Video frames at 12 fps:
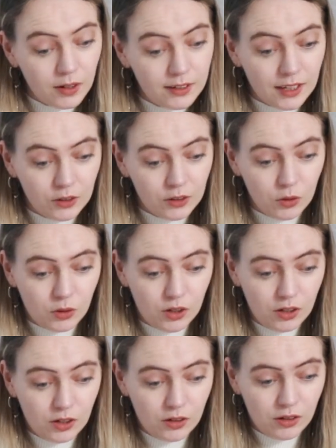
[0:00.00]
Is that your
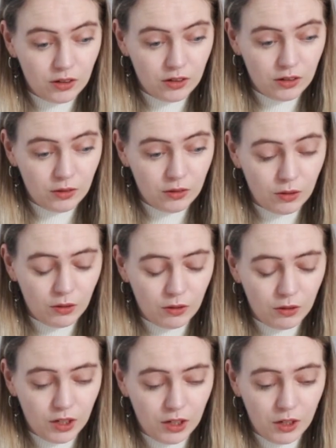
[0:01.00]
quote
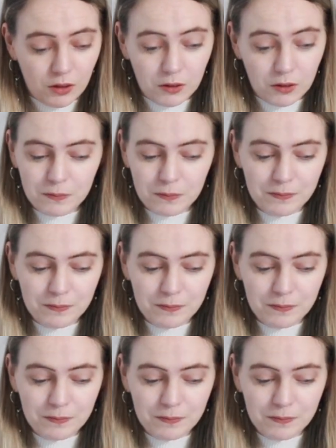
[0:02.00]
unquote hero?